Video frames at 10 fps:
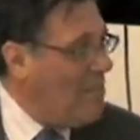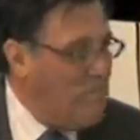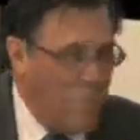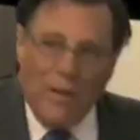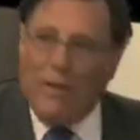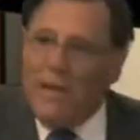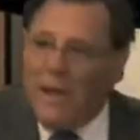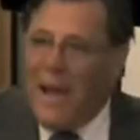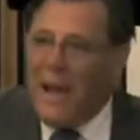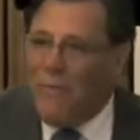The
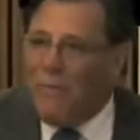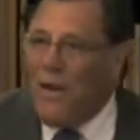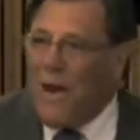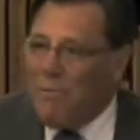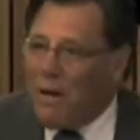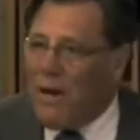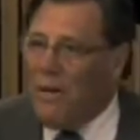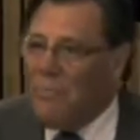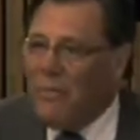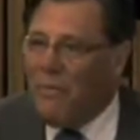building can, in
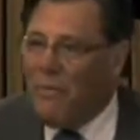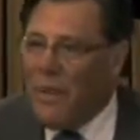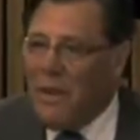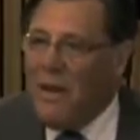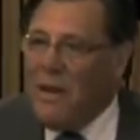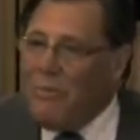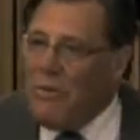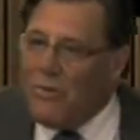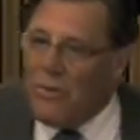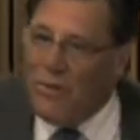fact, become something
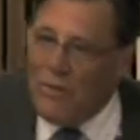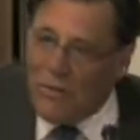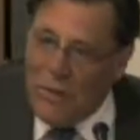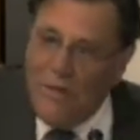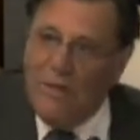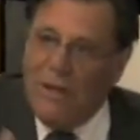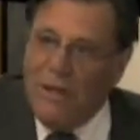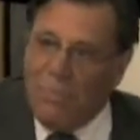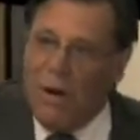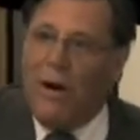which is
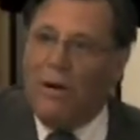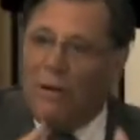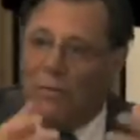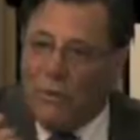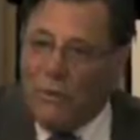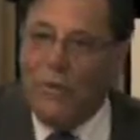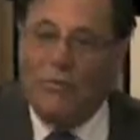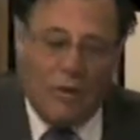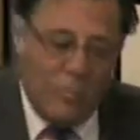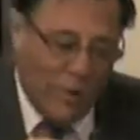continually part of the teaching